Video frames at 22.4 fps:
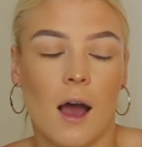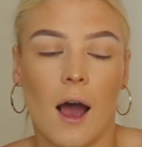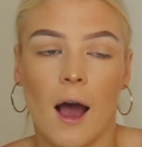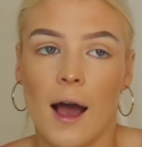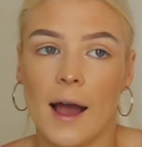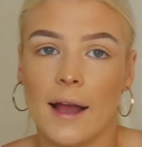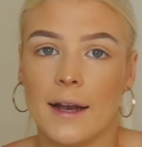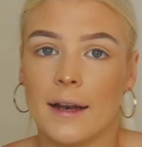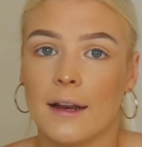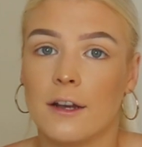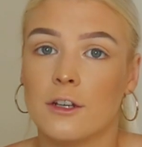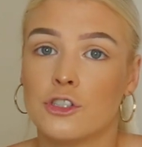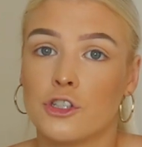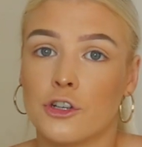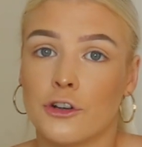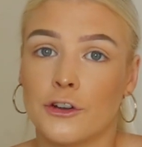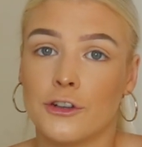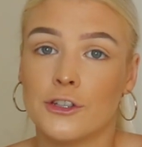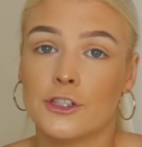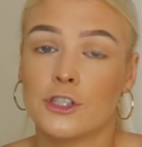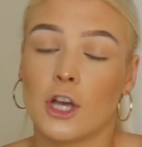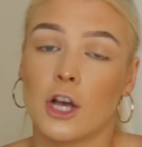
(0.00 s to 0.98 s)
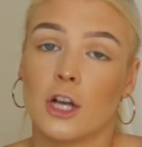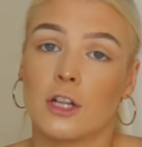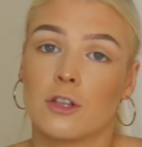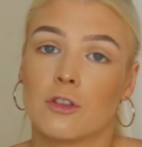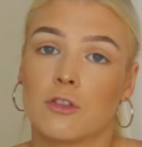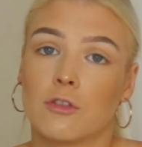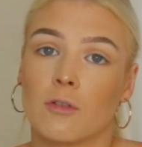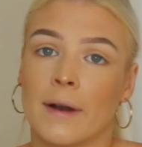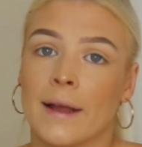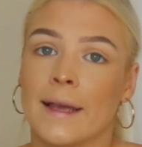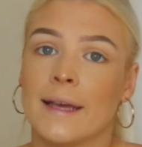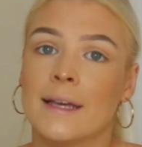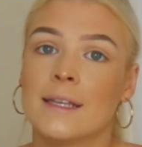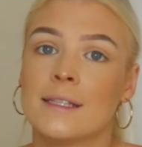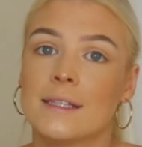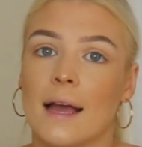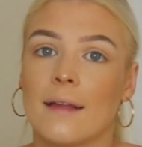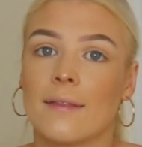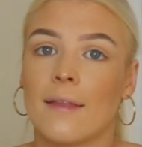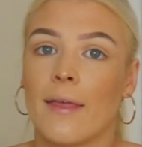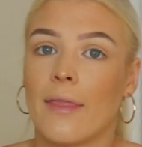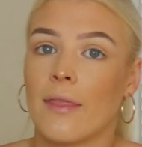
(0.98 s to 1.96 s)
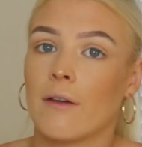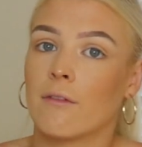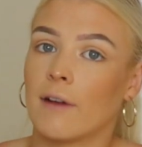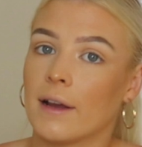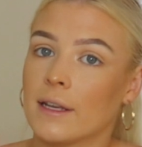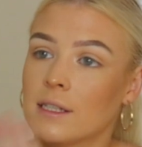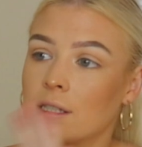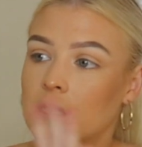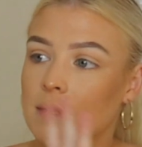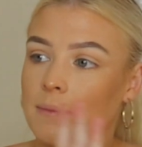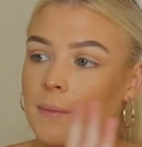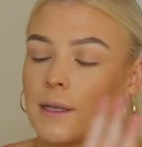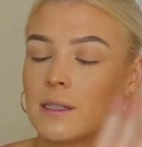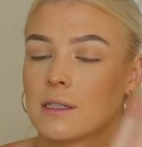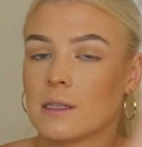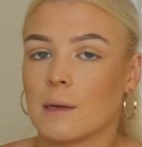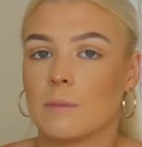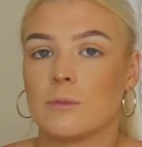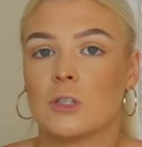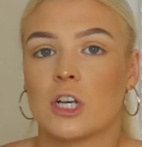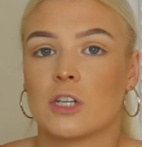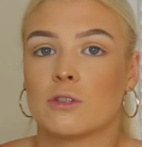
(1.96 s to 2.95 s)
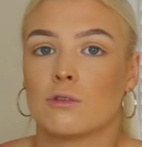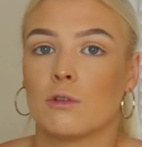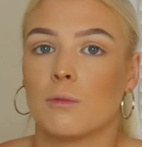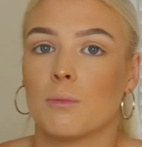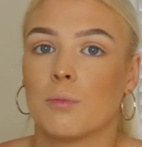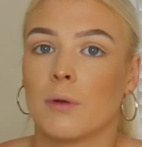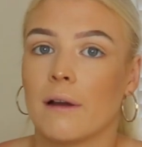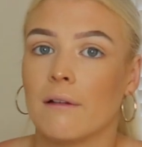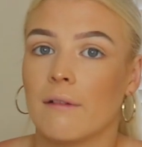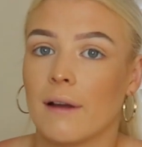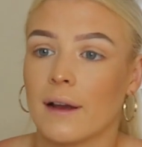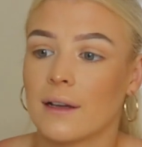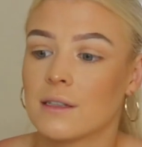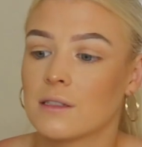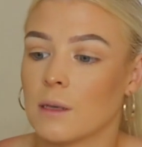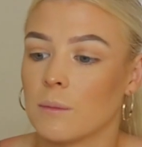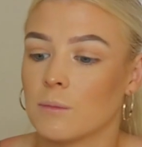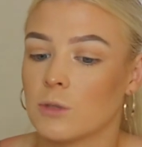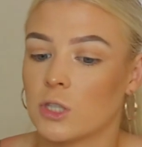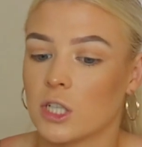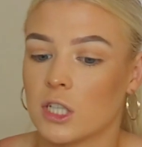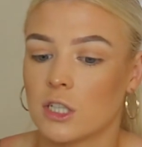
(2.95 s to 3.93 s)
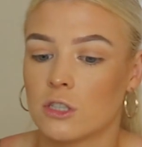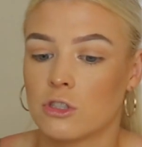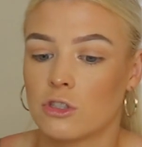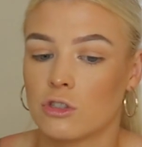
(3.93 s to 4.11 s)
I did two cert threes and then the rest of my subjects were prereq subjects.